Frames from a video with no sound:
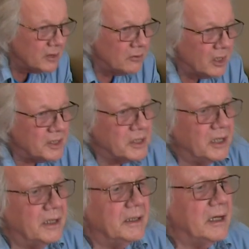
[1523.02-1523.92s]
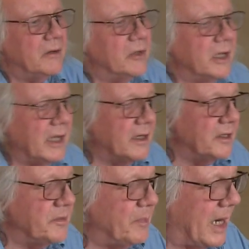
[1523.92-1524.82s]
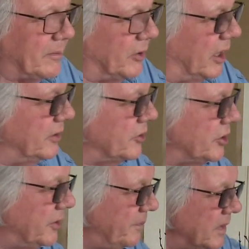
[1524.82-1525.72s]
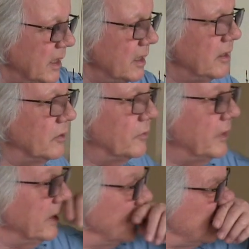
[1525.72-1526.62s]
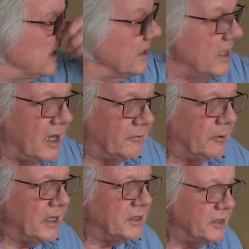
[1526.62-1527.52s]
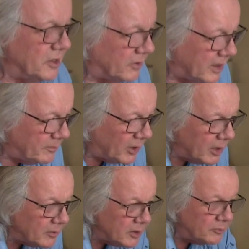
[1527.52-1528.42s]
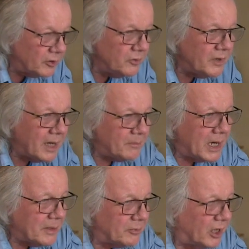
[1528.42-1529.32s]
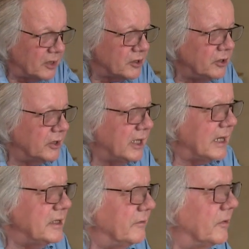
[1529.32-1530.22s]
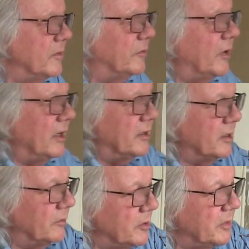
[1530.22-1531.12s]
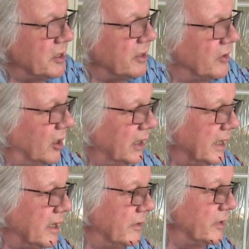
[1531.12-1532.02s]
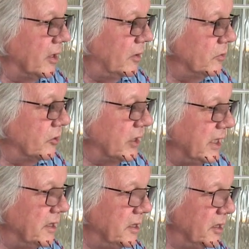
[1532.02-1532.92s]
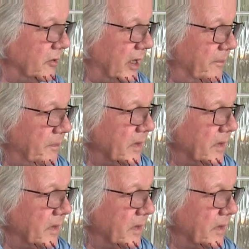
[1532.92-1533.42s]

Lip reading: Right, now I've got to get at this back branch. You'll think this is a daft way to do it, but I'm going to prune that back branch looking at it from the front, which means I've got to lean over the whole tree to do it.